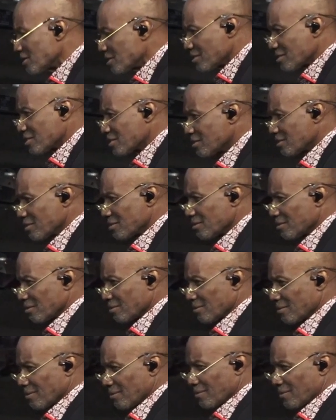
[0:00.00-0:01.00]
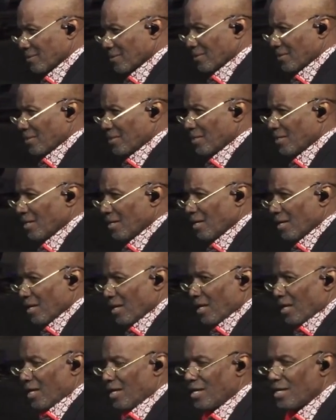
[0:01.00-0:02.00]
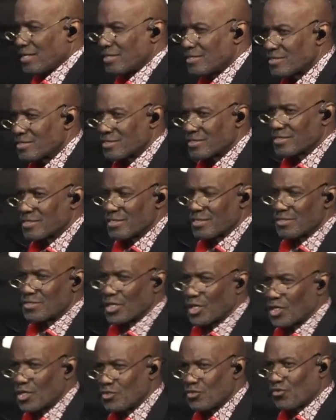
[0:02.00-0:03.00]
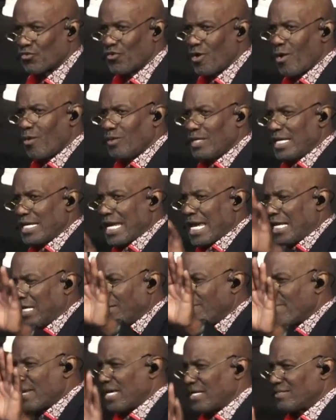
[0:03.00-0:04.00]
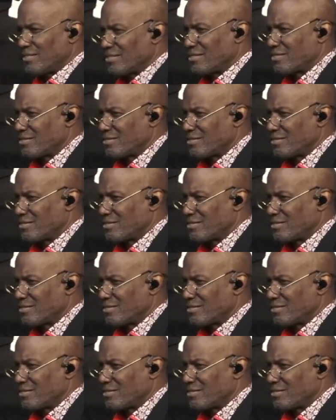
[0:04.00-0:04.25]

mm -hmm. is the controlling element